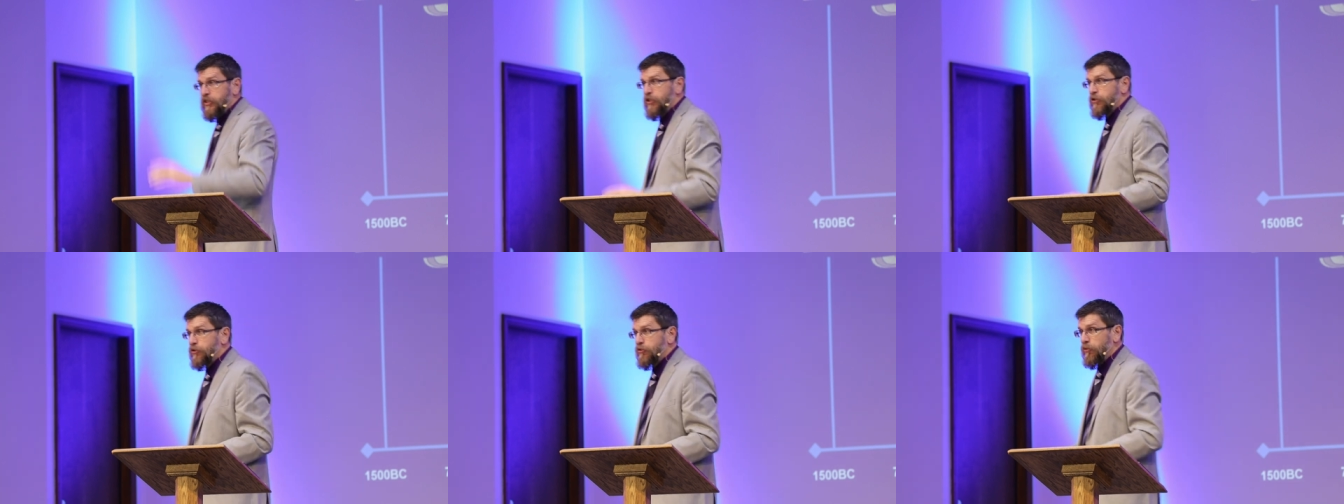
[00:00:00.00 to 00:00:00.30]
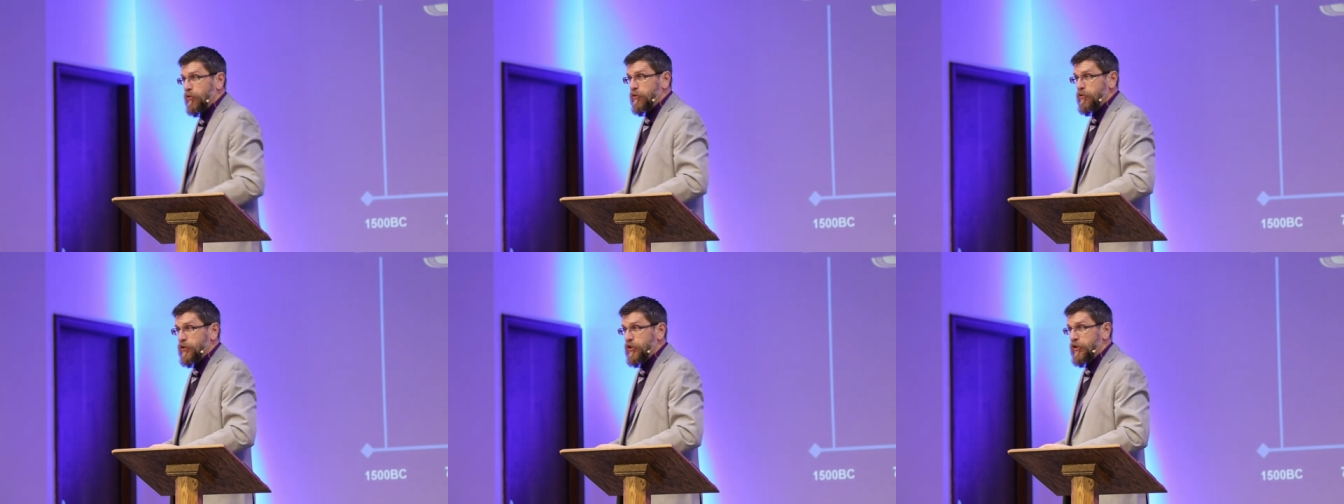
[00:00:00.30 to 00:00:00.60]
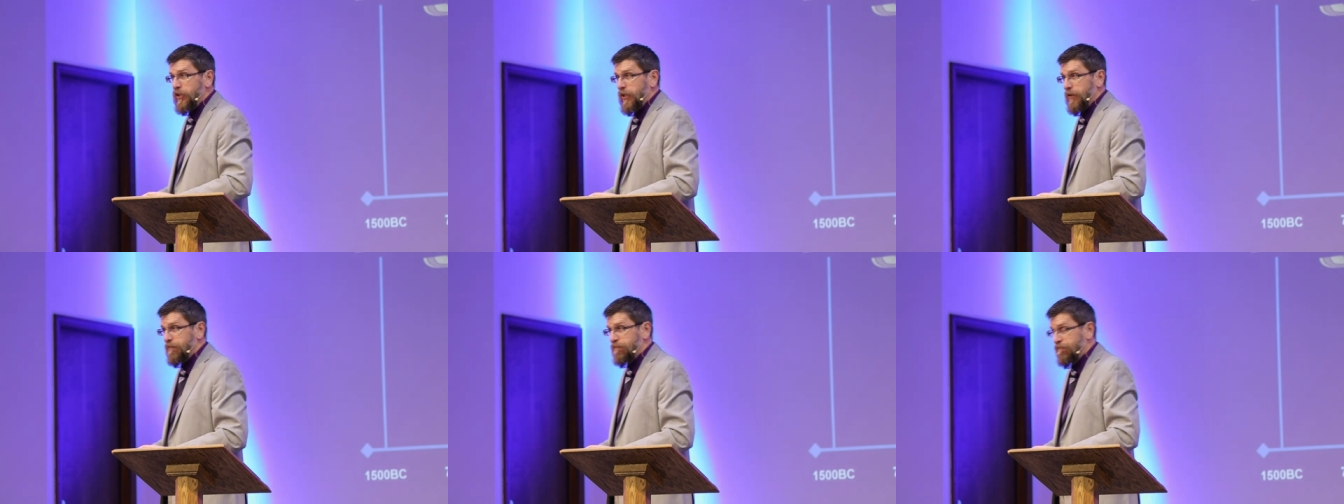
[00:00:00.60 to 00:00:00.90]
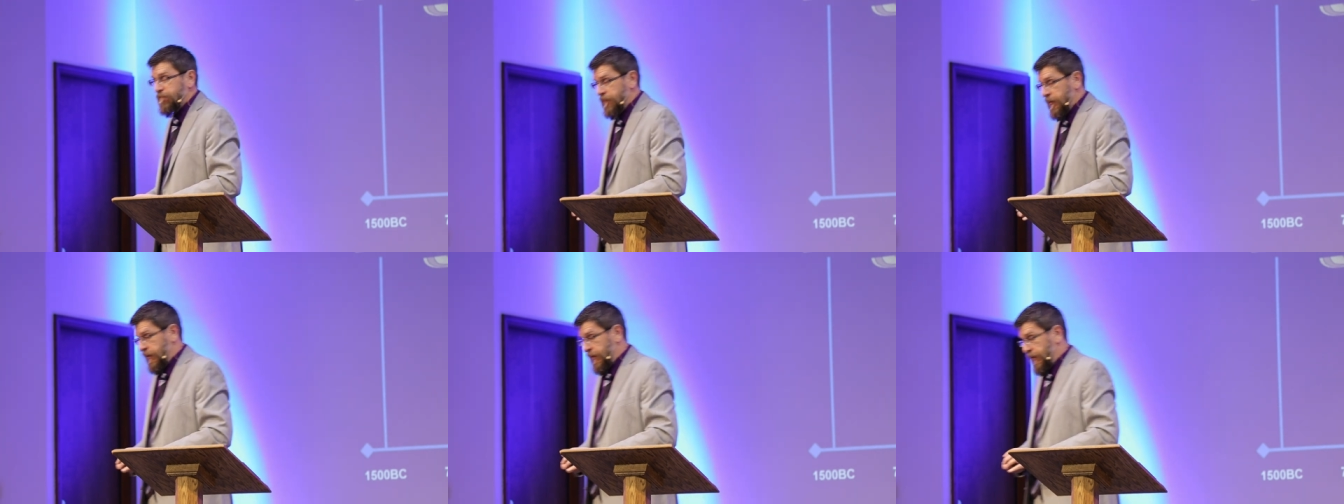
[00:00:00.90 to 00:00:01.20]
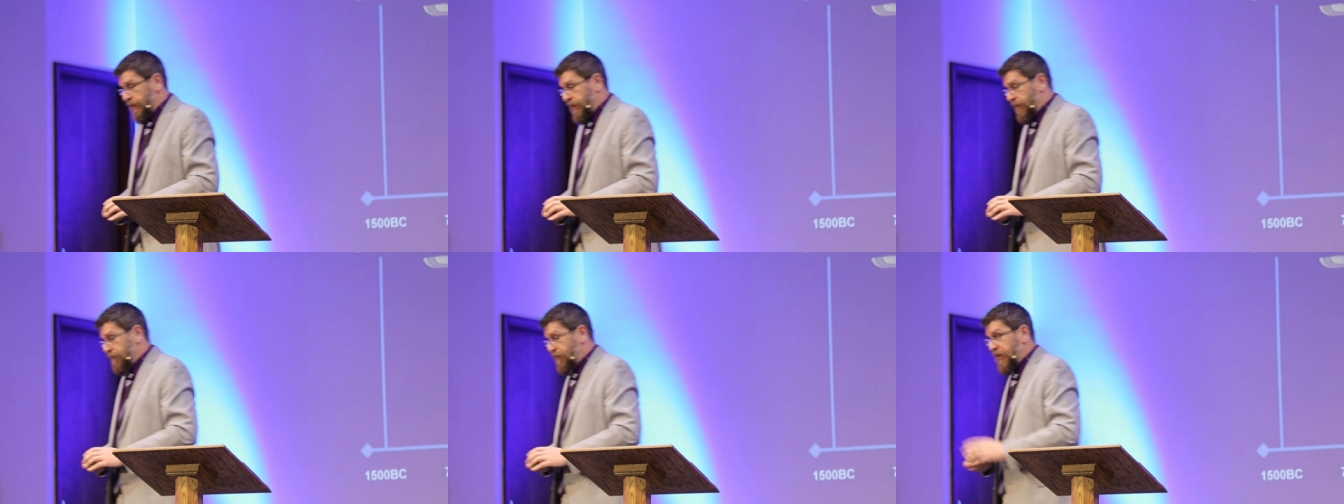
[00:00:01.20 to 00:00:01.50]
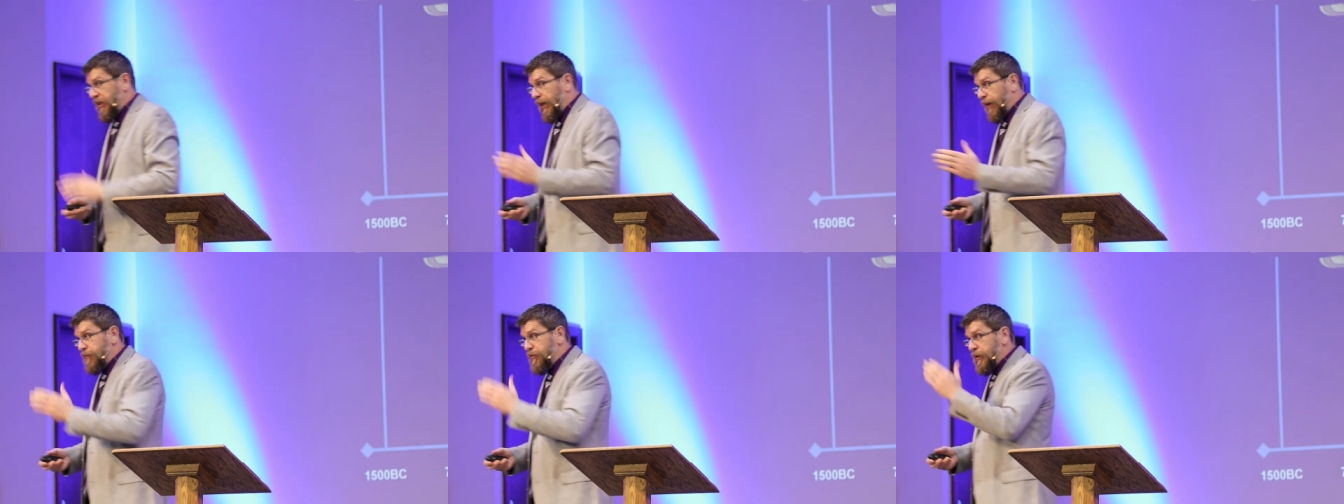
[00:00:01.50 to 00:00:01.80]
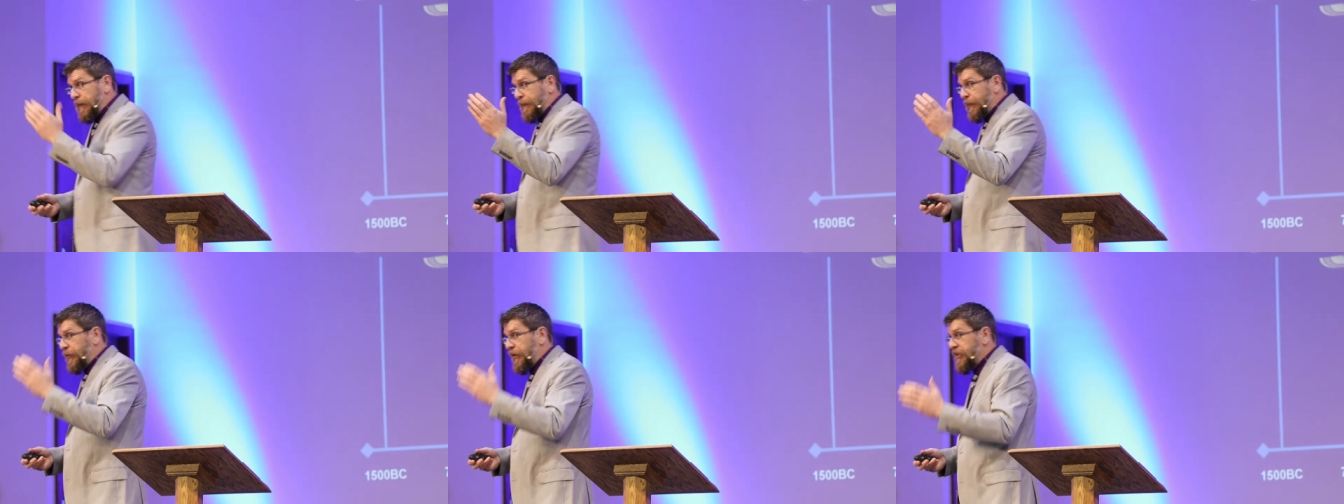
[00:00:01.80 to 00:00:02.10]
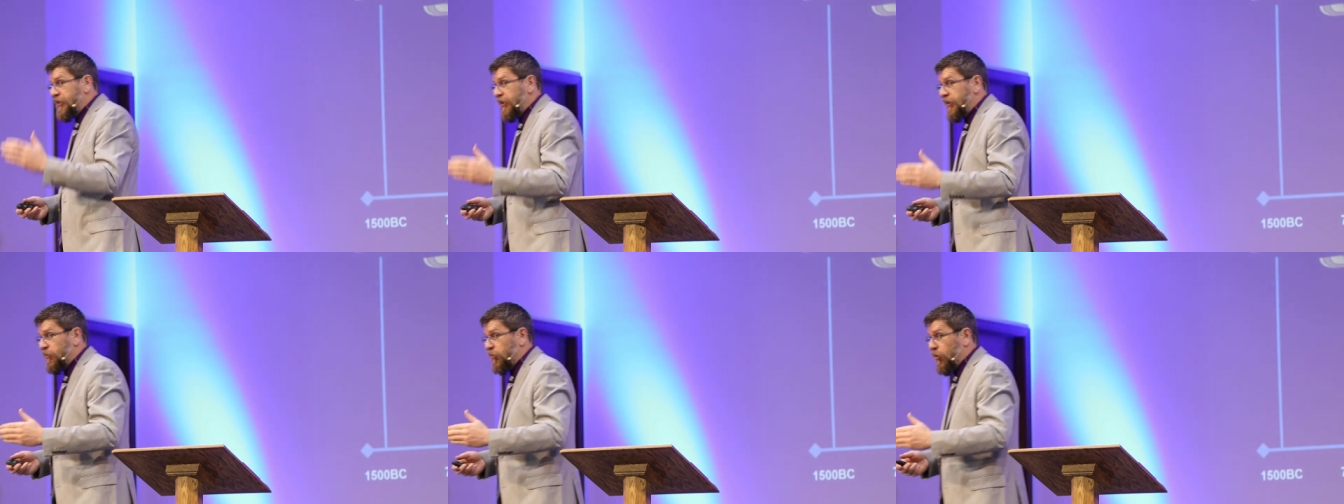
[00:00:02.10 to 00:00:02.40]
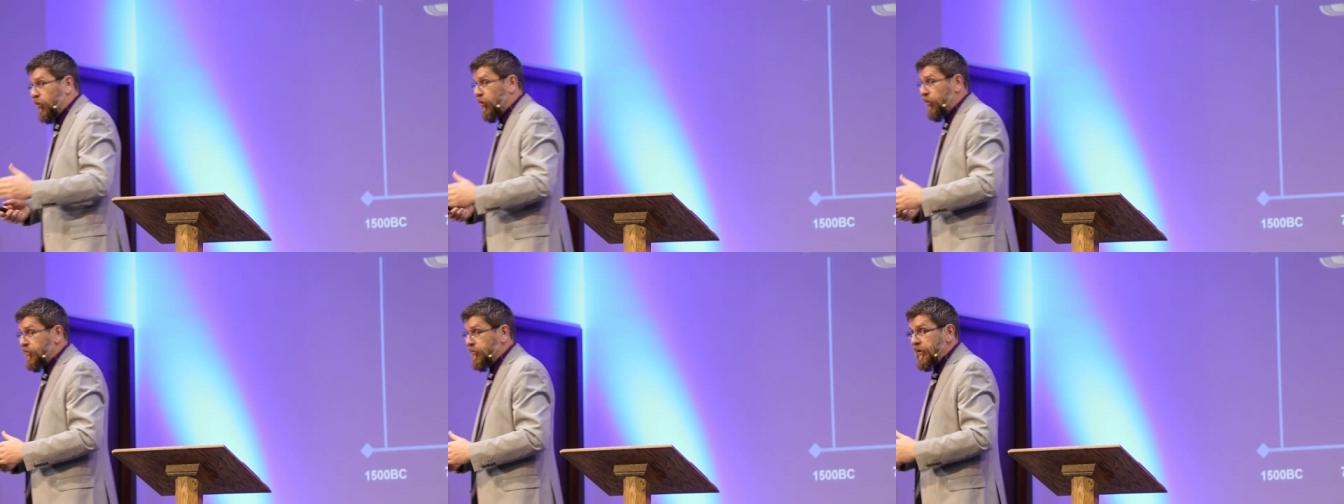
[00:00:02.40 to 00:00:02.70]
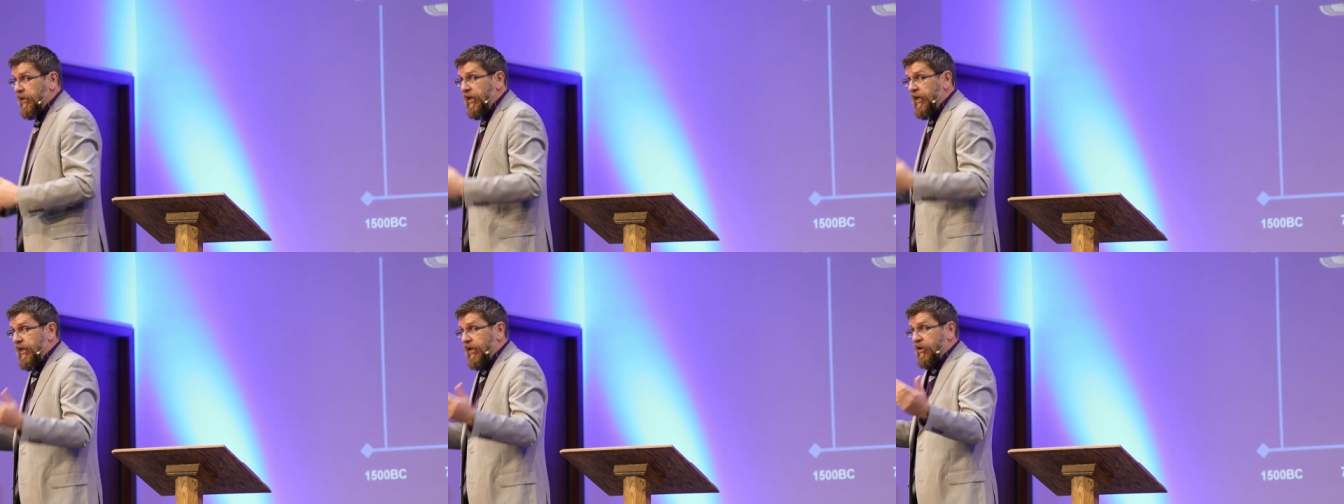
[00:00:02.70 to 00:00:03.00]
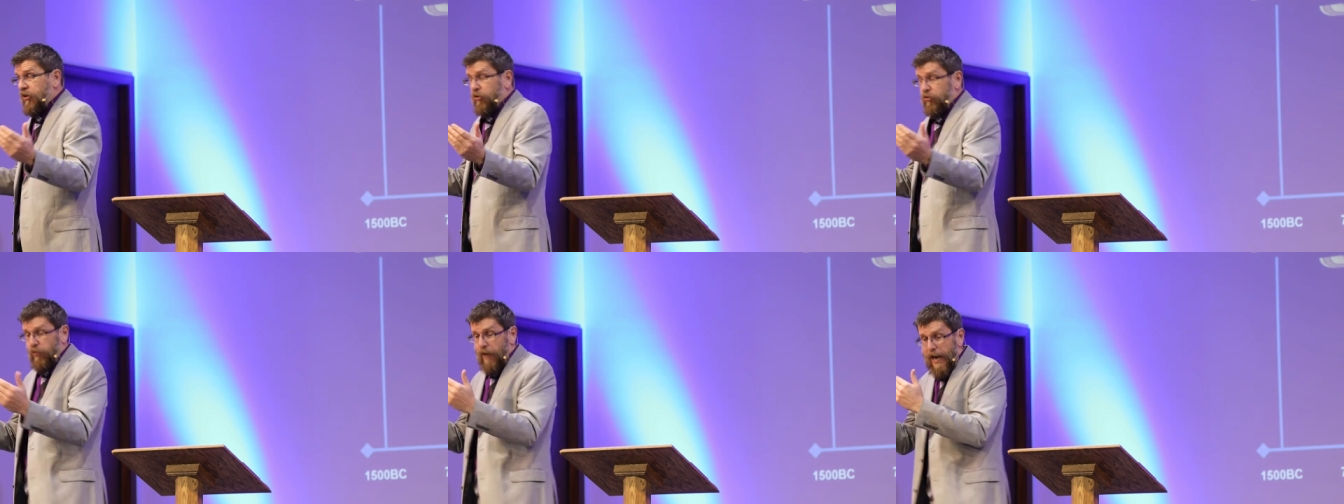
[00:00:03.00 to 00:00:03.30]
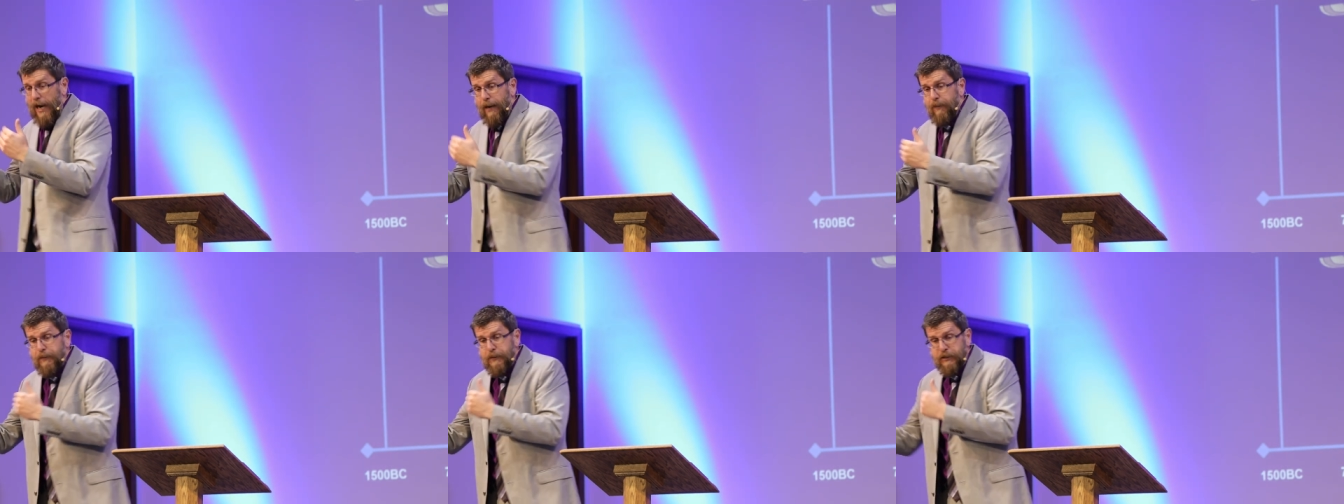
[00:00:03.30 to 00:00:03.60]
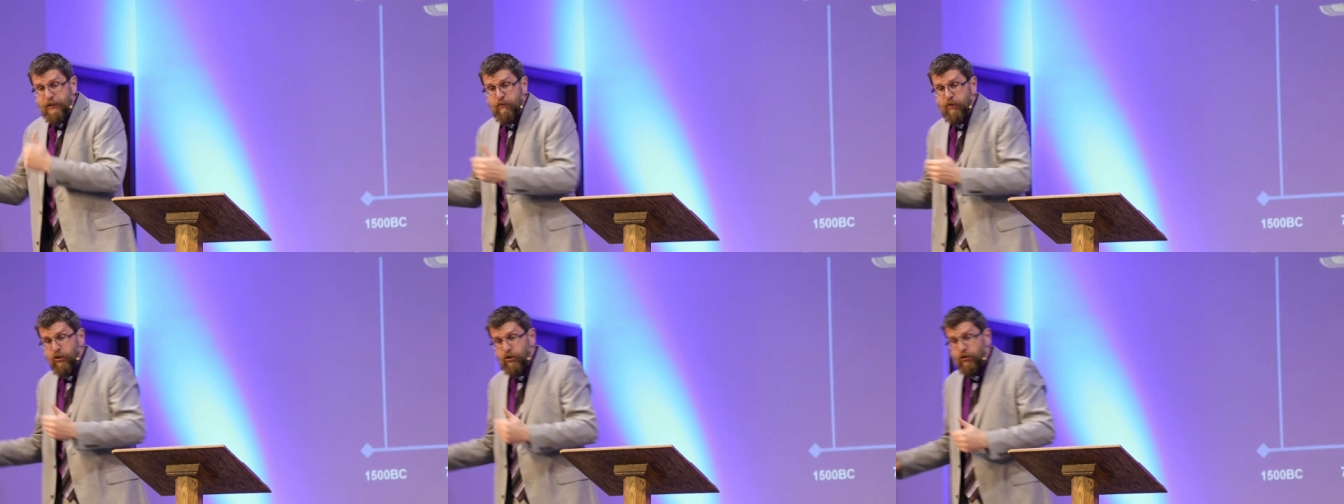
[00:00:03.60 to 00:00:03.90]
into Jerusalem, becomes a priestly role, grabs some